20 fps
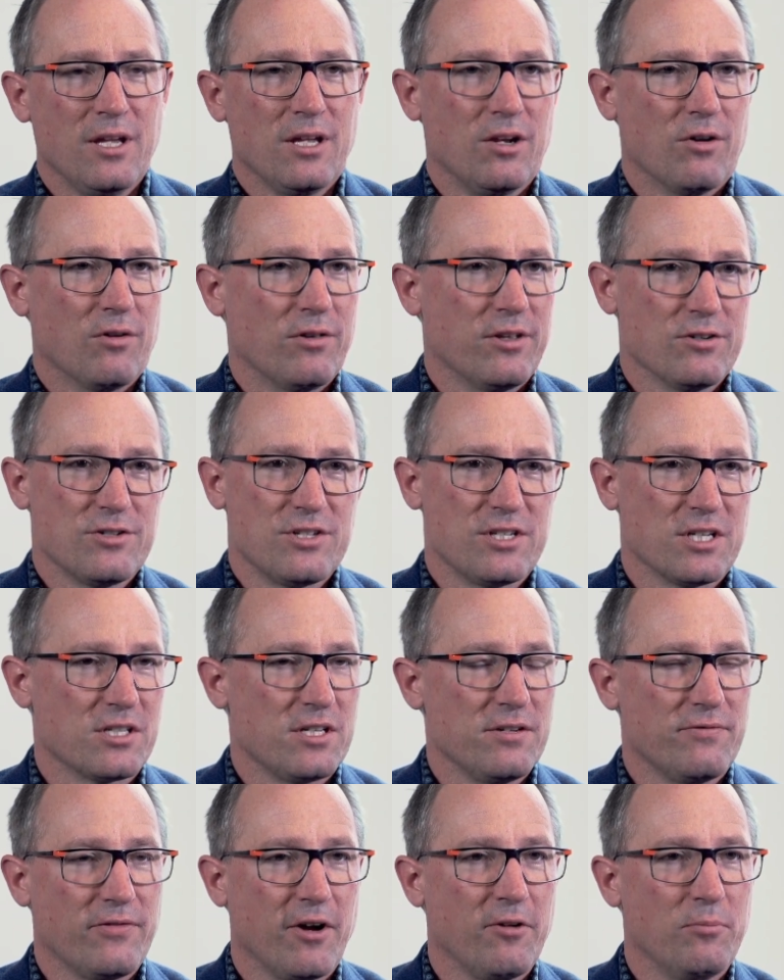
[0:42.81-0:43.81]
You know, there's
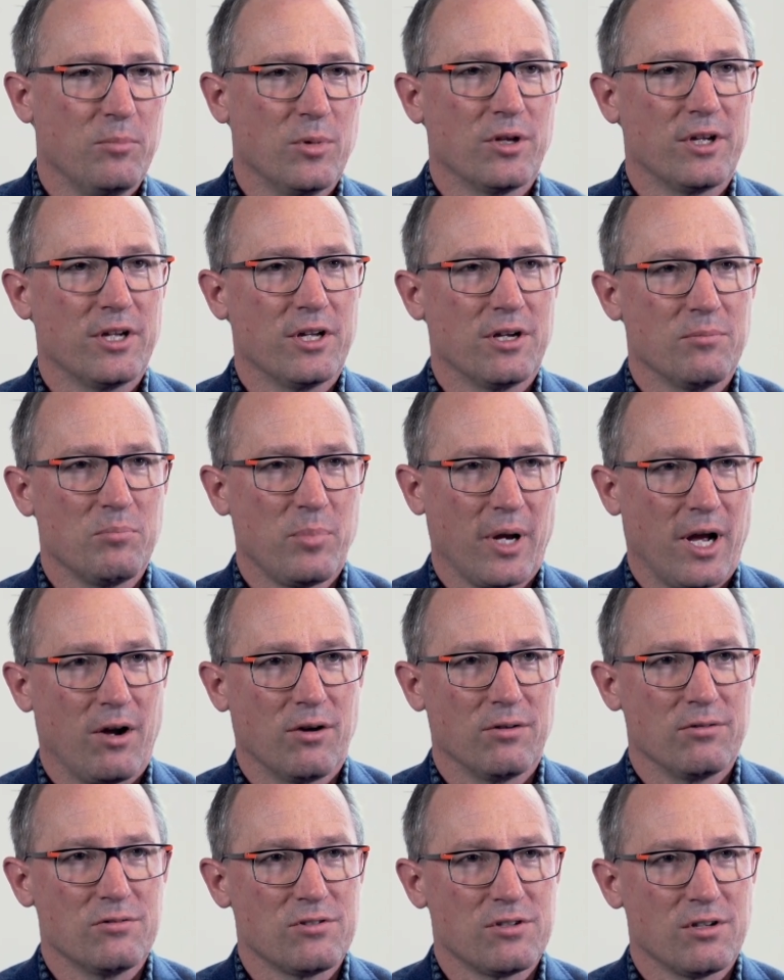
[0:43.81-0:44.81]
65 million
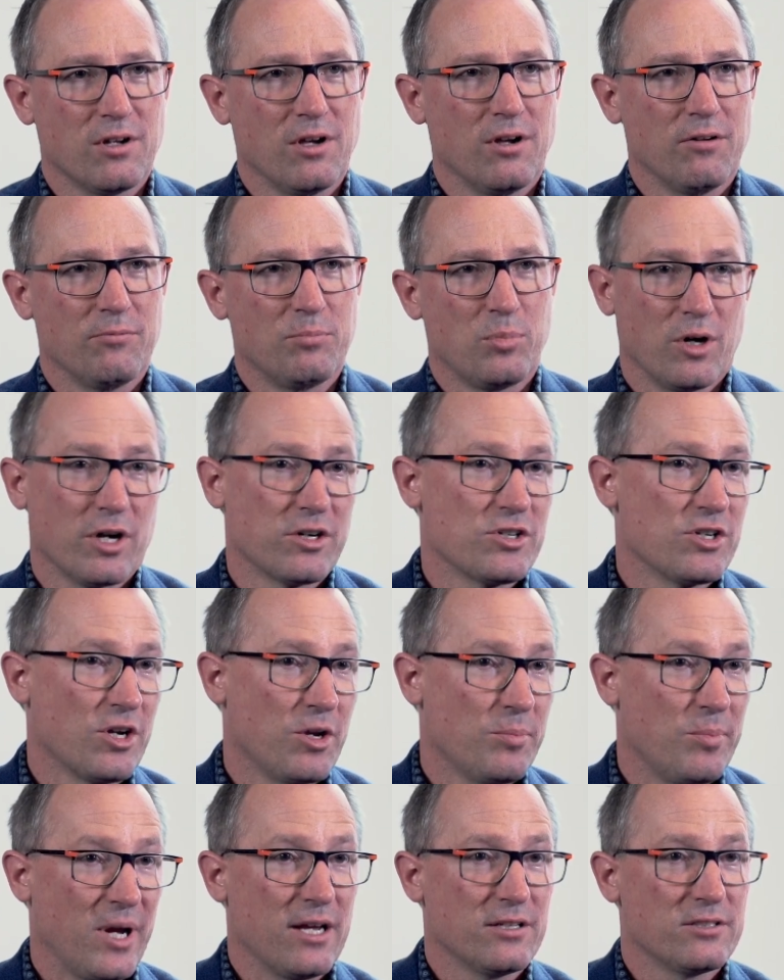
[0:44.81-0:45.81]
pounds of production
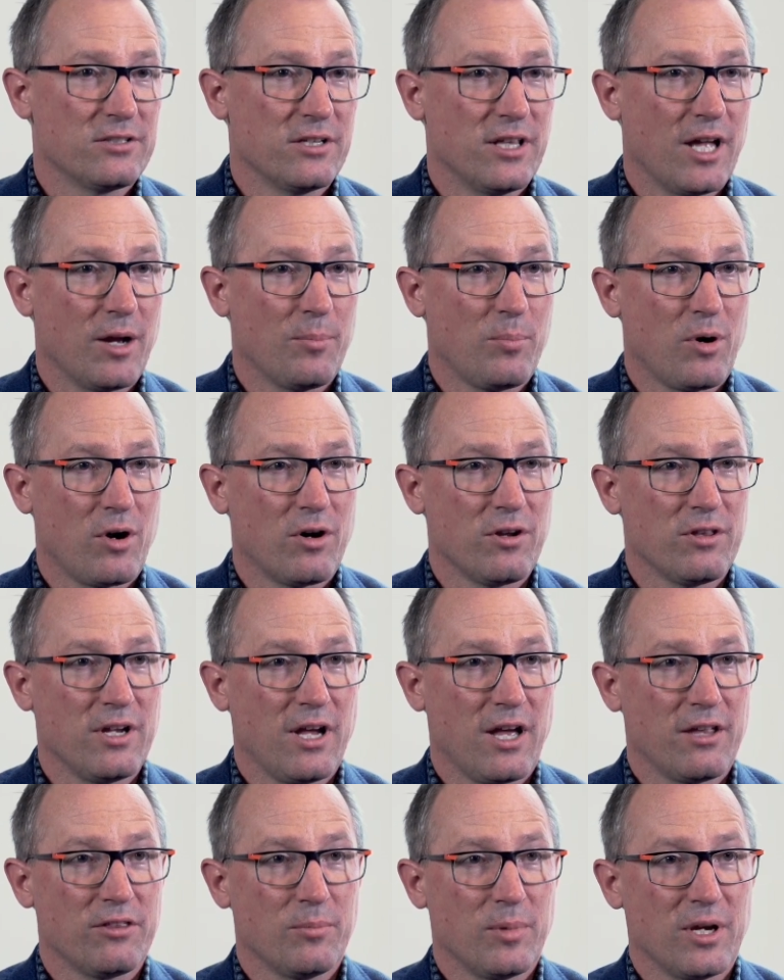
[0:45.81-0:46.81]
capacity in that part of the
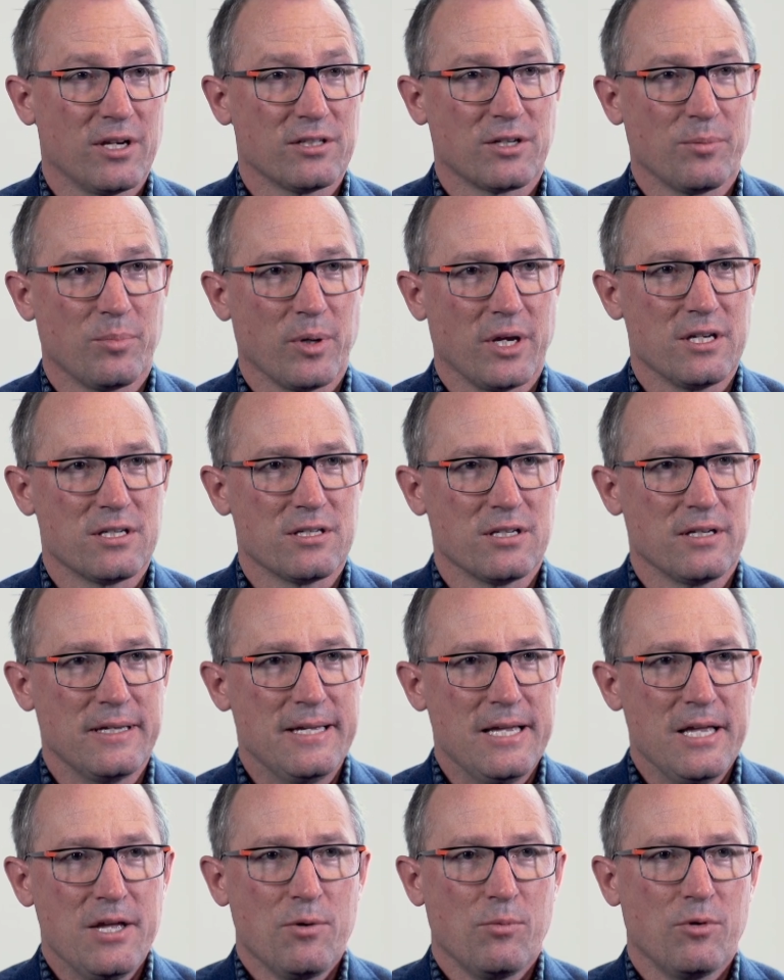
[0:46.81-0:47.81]
Athabasca Basin
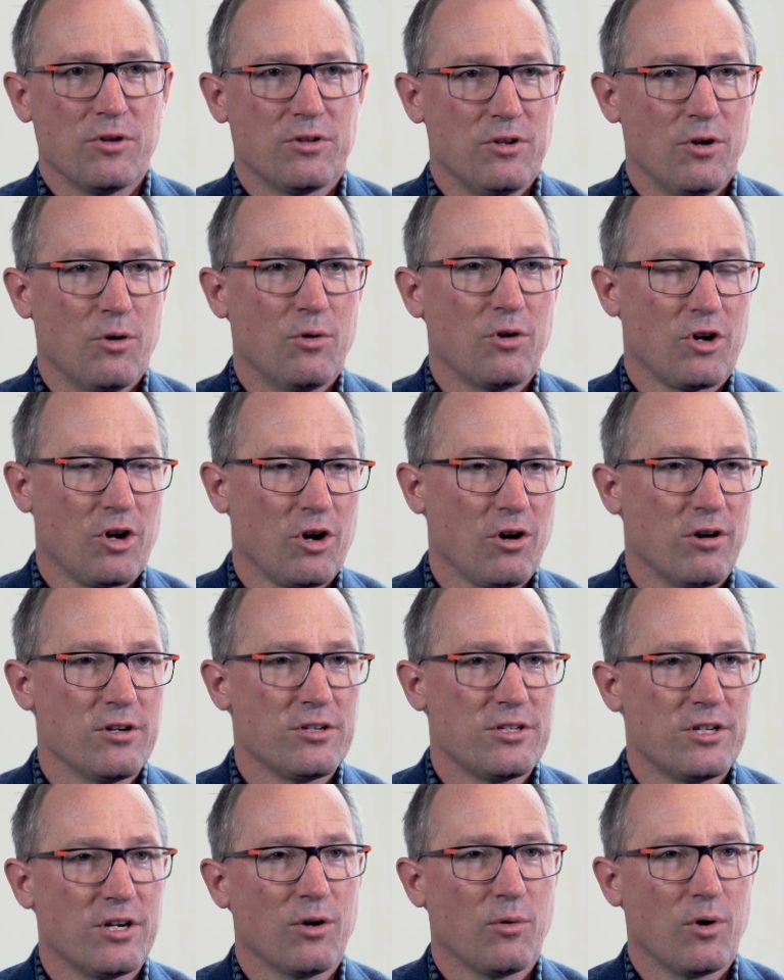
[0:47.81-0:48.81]
with no
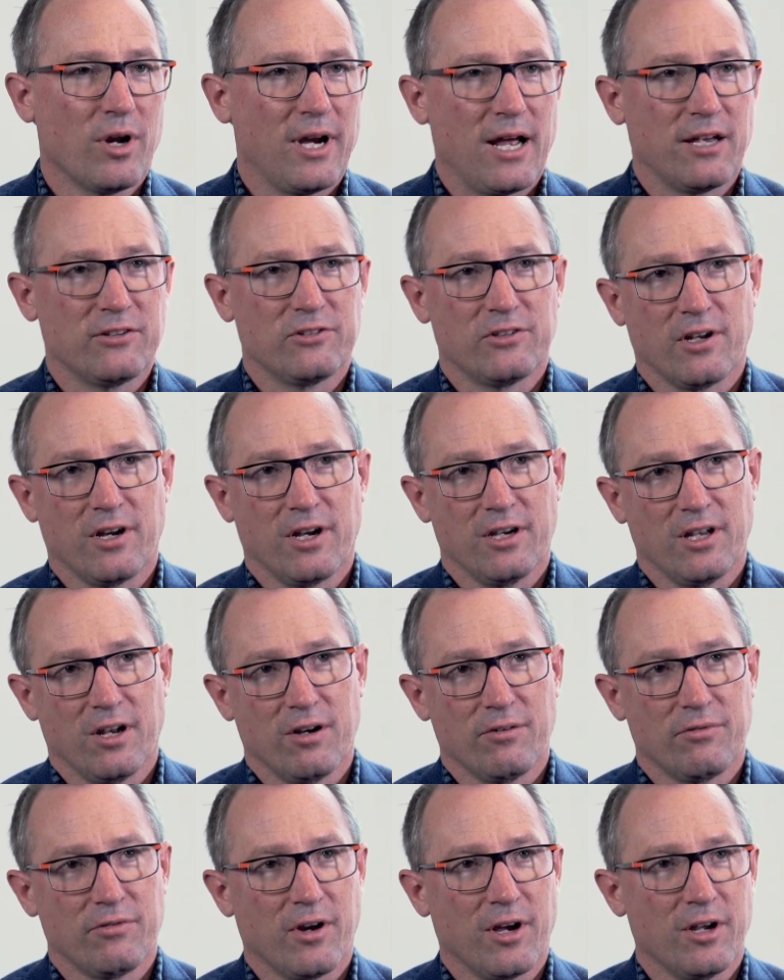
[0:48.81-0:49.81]
current Tier 1 asset
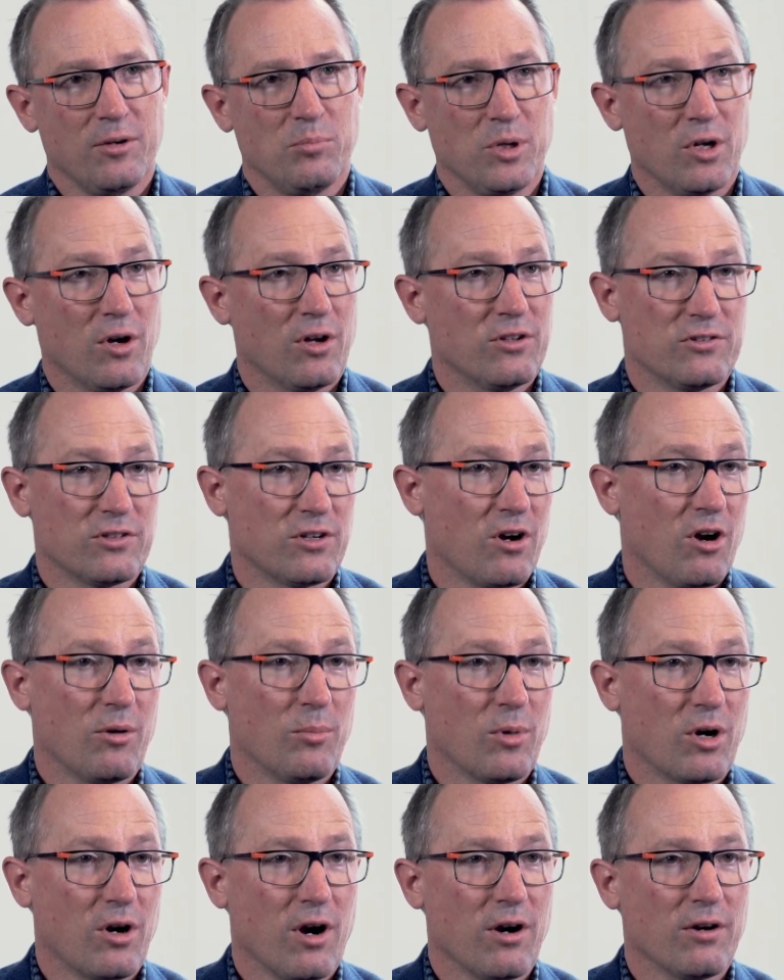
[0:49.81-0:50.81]
identified beyond Cigar
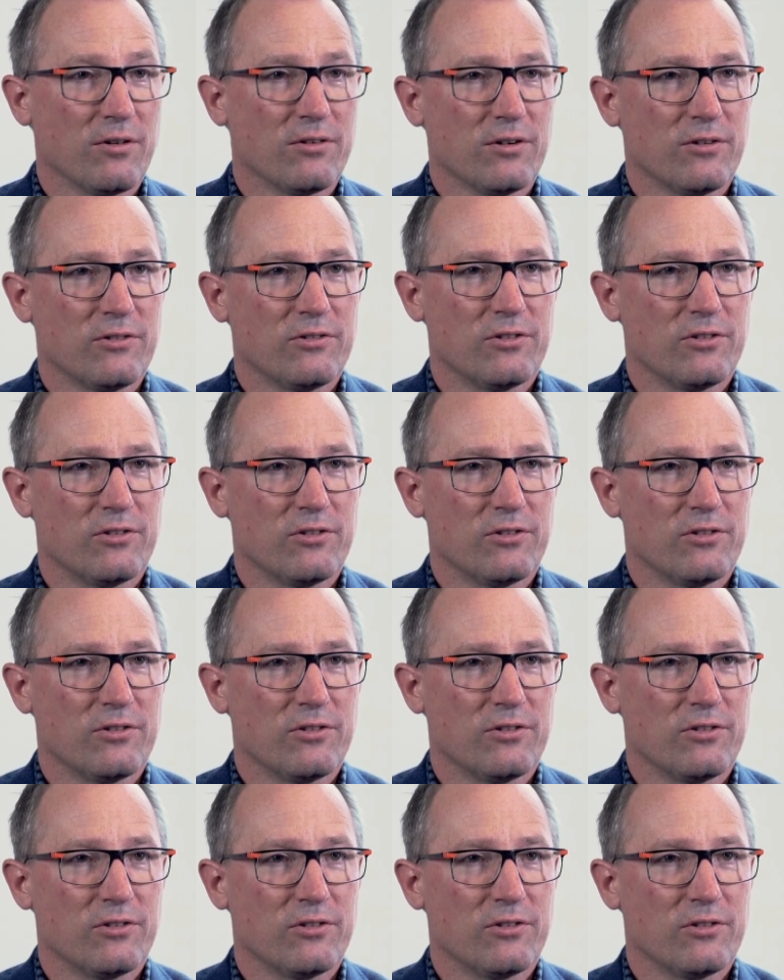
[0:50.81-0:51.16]
and MacArthur.